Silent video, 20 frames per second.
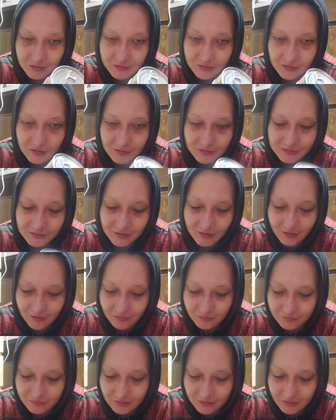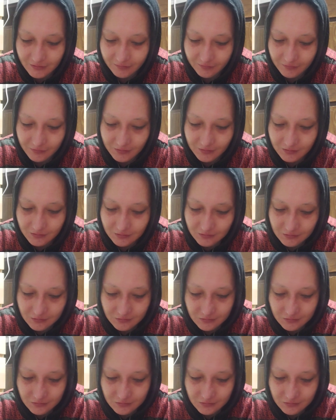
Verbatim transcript: Cause like I said, I only give, like,